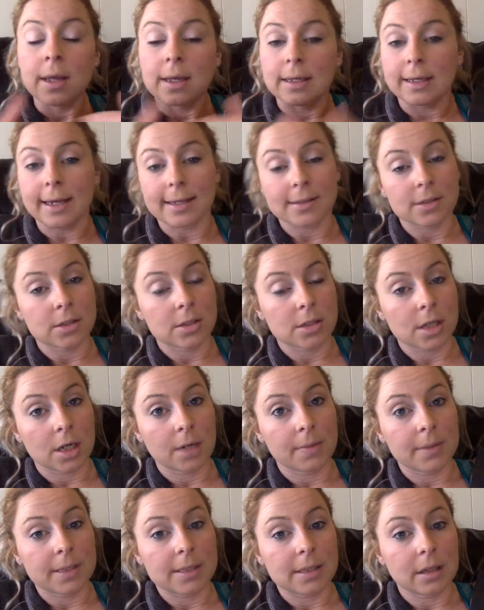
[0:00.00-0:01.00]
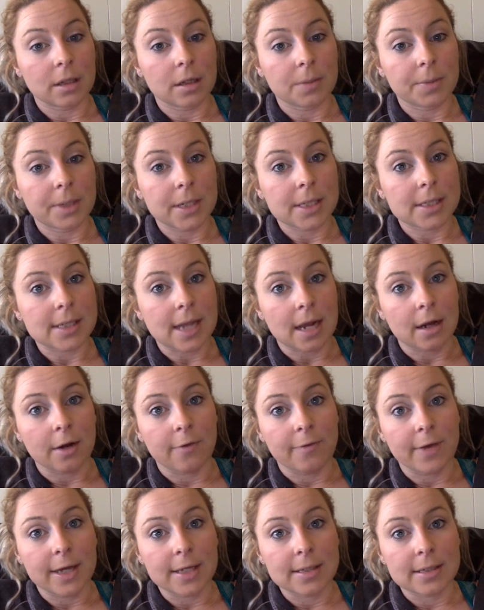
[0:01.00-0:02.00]
Yes, there's going to be a little bit of
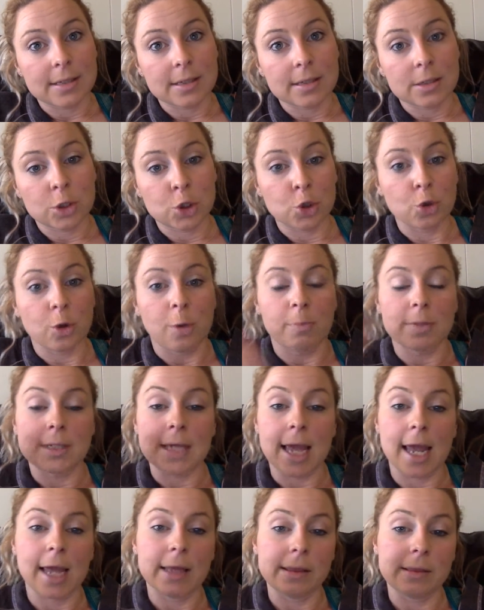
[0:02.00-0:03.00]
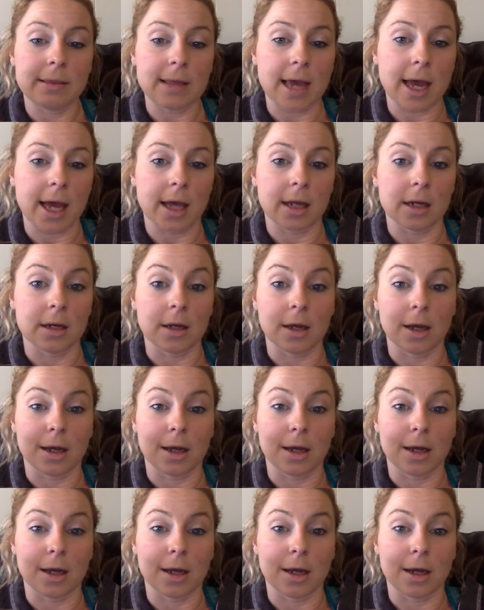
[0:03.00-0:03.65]
sacrifices to obtain that